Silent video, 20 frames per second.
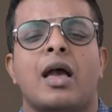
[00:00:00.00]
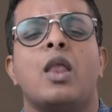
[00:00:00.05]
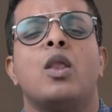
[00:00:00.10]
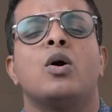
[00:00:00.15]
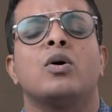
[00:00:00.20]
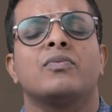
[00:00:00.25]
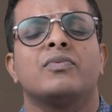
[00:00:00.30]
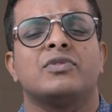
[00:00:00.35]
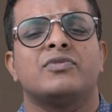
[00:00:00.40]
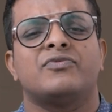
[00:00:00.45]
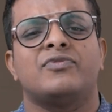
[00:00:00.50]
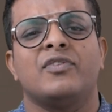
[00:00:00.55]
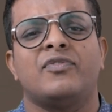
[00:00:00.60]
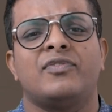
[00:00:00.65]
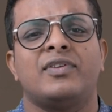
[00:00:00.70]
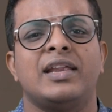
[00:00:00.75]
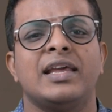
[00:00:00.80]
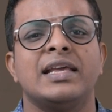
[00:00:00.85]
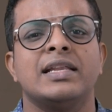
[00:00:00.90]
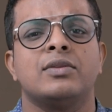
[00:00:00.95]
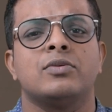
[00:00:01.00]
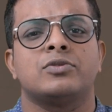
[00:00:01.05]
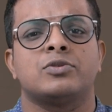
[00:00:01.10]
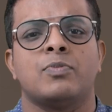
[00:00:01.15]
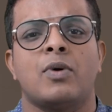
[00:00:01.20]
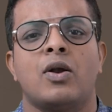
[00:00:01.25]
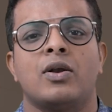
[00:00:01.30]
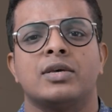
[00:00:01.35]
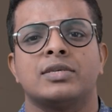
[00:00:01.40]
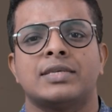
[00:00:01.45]
along with 15
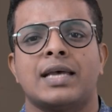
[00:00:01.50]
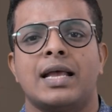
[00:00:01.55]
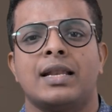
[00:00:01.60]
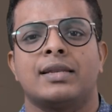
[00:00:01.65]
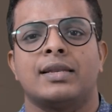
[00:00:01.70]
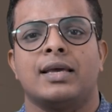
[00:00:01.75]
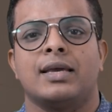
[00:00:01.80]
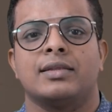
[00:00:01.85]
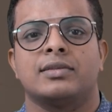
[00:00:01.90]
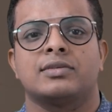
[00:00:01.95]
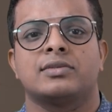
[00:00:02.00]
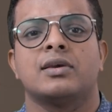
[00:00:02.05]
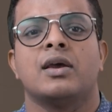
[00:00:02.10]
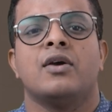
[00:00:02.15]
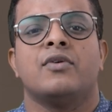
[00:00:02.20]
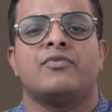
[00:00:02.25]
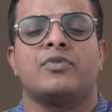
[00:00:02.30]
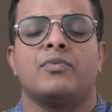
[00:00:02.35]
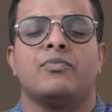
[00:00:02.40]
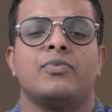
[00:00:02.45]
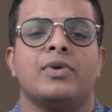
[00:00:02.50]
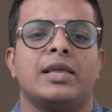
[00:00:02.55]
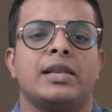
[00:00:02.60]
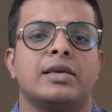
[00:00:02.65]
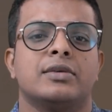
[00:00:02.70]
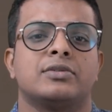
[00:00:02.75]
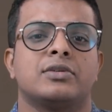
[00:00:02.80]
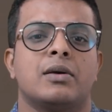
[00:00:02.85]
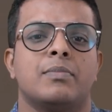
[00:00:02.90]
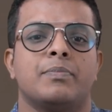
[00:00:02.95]
smaller satellites from
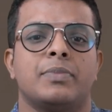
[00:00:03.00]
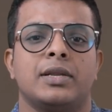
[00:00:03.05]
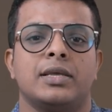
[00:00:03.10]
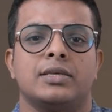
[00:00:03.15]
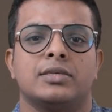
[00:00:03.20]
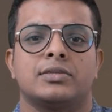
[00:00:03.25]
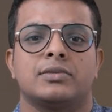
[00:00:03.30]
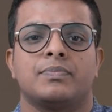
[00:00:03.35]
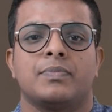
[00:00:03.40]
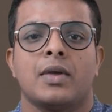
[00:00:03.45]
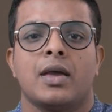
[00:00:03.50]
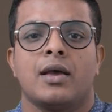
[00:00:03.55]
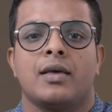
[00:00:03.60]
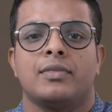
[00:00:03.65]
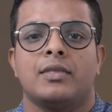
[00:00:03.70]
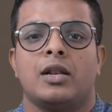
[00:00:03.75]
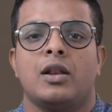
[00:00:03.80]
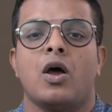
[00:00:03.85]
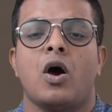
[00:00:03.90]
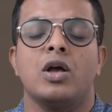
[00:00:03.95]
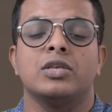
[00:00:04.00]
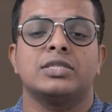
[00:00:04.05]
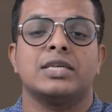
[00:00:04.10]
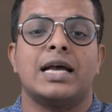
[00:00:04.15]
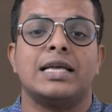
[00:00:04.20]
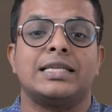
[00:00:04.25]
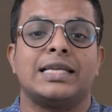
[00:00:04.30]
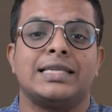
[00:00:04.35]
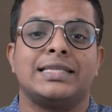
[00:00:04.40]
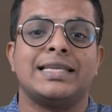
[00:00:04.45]
various companies. The launch
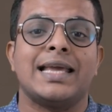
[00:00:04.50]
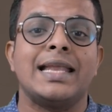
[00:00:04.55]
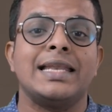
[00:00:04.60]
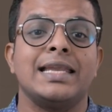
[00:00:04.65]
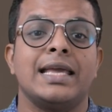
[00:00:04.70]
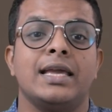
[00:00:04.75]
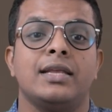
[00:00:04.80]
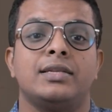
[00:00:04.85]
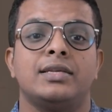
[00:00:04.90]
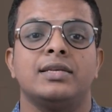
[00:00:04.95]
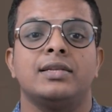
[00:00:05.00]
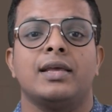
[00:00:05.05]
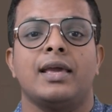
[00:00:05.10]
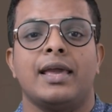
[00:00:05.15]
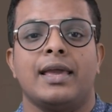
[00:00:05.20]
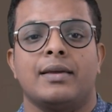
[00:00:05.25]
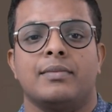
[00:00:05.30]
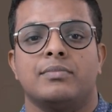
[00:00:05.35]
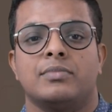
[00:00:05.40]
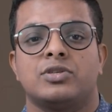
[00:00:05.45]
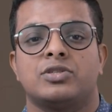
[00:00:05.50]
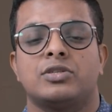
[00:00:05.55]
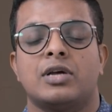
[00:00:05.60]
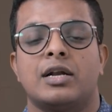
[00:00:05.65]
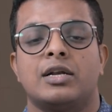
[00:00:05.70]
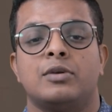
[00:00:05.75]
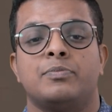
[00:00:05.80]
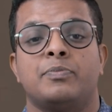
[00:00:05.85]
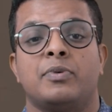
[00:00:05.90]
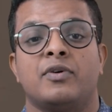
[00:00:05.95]
at 10:18 a.m.
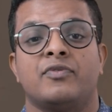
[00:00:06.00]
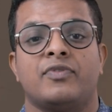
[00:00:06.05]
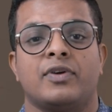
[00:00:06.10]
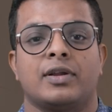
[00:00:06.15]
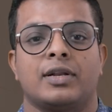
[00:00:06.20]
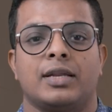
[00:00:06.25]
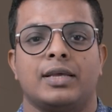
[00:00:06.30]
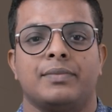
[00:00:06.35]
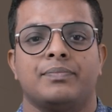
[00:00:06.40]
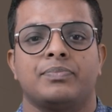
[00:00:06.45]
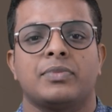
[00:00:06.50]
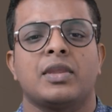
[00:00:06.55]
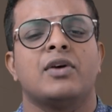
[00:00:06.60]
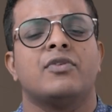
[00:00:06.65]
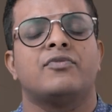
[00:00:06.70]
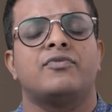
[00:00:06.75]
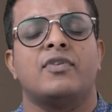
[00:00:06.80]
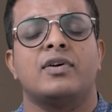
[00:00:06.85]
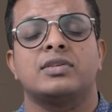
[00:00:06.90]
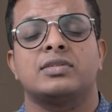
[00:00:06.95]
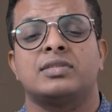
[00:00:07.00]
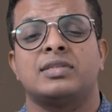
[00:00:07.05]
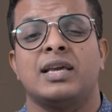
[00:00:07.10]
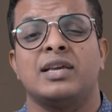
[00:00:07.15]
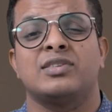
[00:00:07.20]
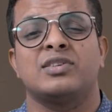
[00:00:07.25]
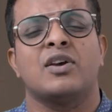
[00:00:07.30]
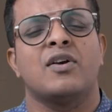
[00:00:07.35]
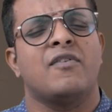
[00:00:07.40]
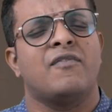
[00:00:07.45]
started perfectly. First
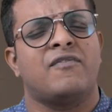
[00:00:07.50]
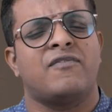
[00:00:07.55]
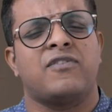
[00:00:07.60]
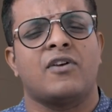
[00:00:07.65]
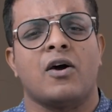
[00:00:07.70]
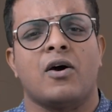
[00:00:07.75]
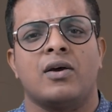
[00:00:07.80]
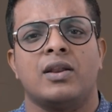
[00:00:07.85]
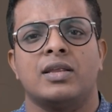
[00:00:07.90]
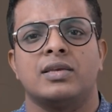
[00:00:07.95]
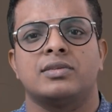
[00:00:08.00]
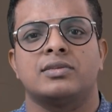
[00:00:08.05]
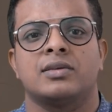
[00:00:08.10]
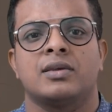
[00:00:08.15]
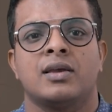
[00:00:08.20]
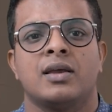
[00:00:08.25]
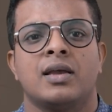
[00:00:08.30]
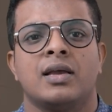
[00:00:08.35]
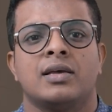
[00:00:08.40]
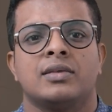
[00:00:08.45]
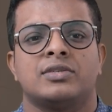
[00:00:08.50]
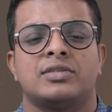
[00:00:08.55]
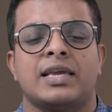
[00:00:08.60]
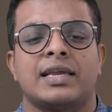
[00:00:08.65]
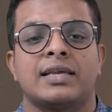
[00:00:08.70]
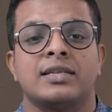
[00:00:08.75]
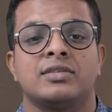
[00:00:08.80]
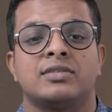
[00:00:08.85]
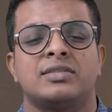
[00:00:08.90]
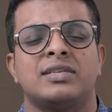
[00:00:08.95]
stage, flawless.
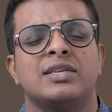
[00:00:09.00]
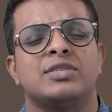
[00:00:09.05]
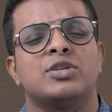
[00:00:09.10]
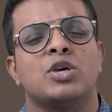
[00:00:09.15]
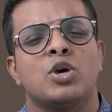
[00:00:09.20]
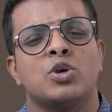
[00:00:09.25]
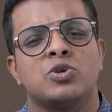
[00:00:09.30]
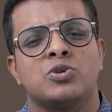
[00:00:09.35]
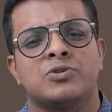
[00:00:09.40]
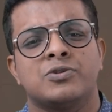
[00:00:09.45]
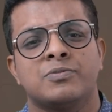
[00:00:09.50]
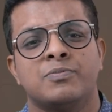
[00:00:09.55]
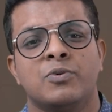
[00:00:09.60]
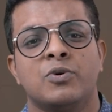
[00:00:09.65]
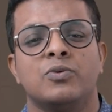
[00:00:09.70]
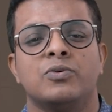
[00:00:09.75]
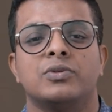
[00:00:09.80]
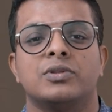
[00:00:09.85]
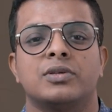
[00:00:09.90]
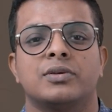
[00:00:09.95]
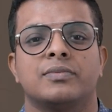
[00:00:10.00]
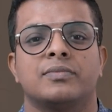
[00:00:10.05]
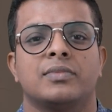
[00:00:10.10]
Second stage, smooth.